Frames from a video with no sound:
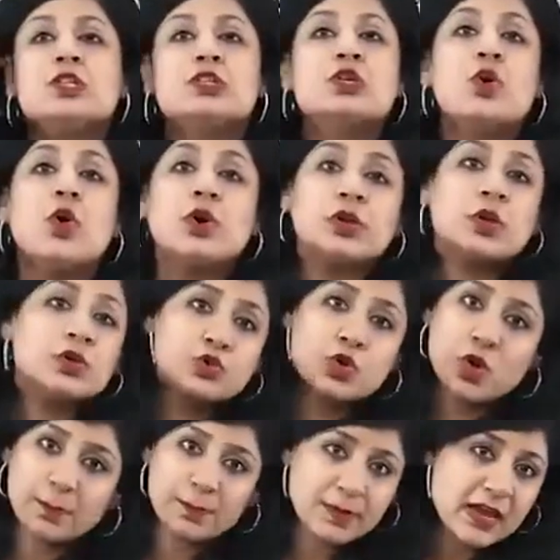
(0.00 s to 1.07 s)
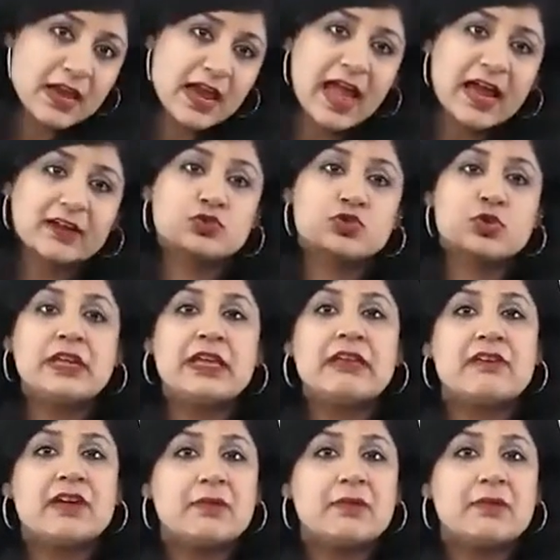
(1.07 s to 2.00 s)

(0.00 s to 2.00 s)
So gonioscopy actually